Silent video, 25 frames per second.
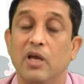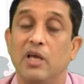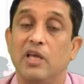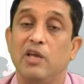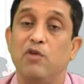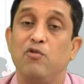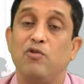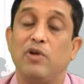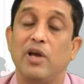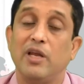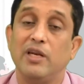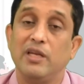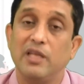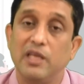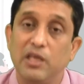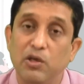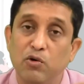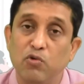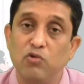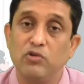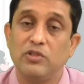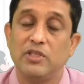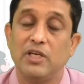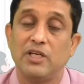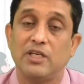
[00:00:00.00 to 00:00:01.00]
You can
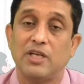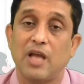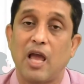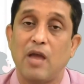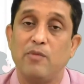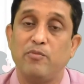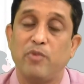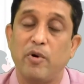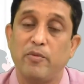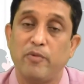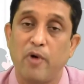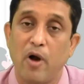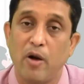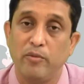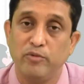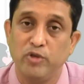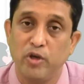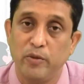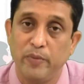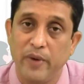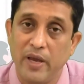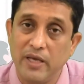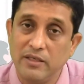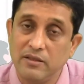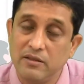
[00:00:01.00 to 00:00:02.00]
use a type of
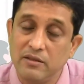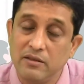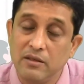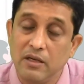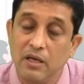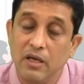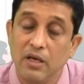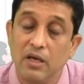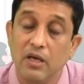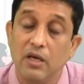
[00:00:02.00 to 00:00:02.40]
observation.